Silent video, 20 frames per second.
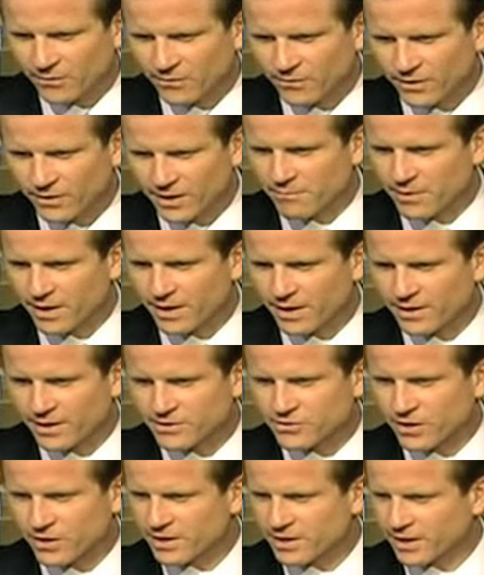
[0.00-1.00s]
you know, I'm
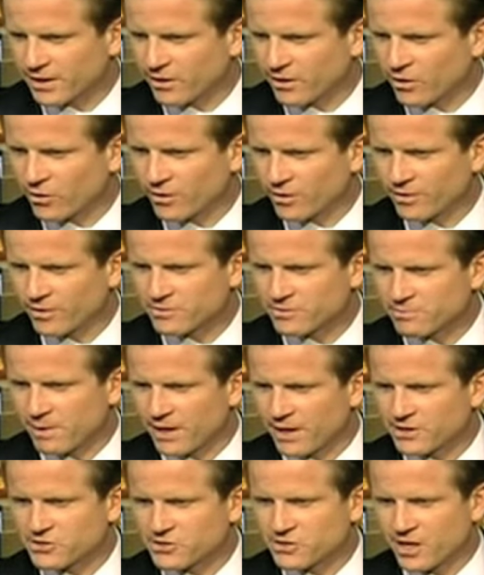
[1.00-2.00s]
uh, trying to get a hold of
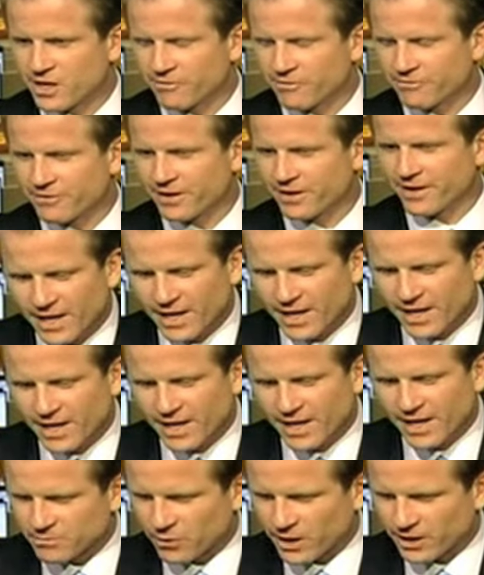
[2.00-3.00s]
this myself.
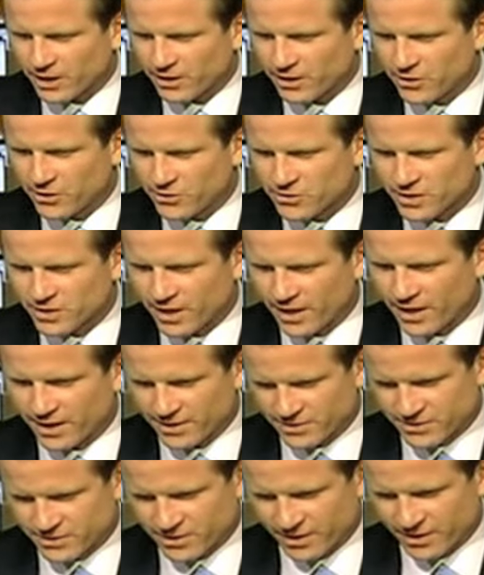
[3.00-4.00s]
Breaking news,
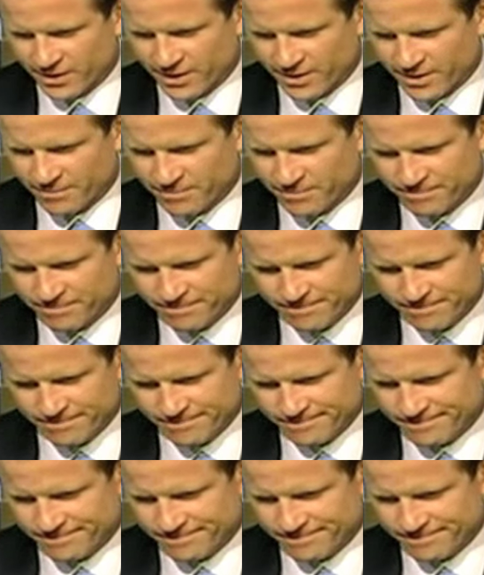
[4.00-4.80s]
guys. Um,